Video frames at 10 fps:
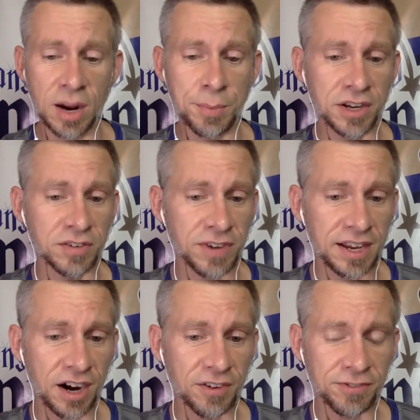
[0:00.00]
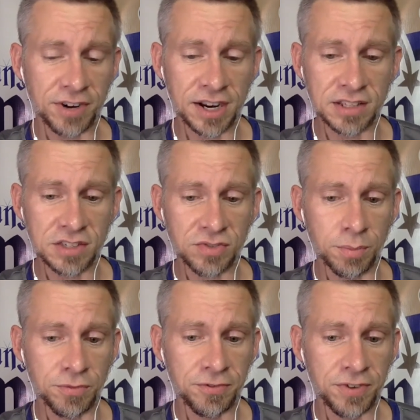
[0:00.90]
I'm going to invite our friends
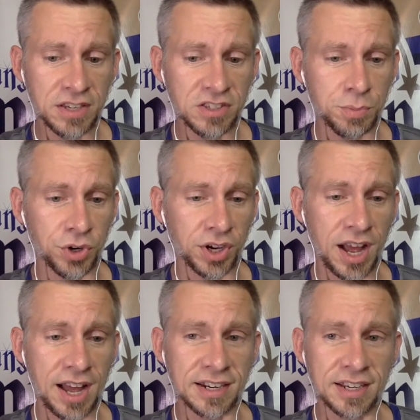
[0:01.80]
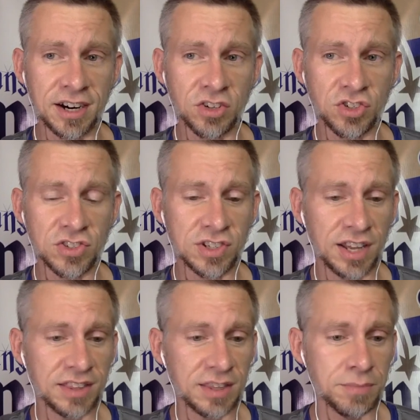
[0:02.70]
from Facebook on here just to
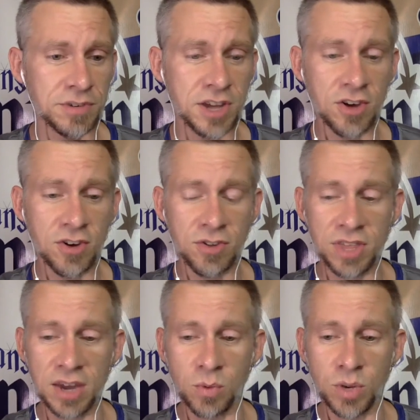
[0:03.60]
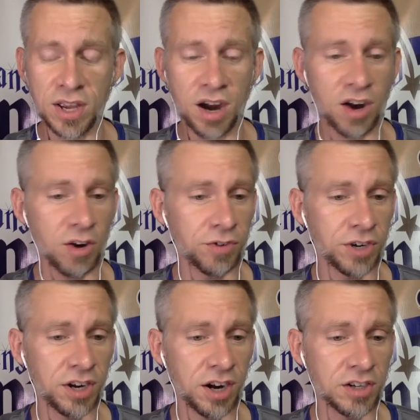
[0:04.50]
let them know that we are over
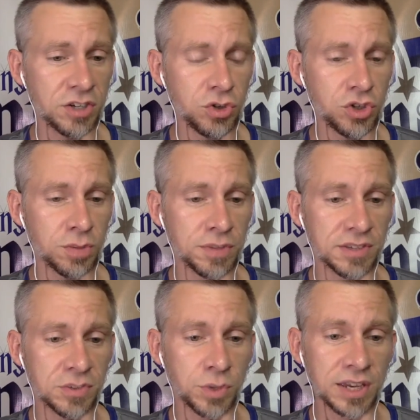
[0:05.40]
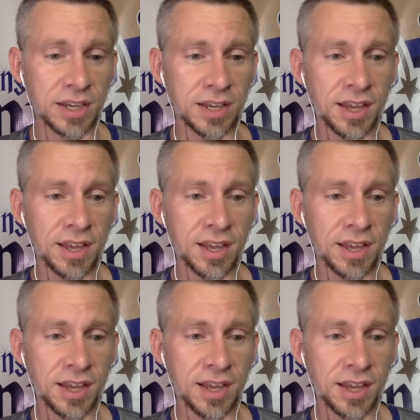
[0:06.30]
here on YouTube this week.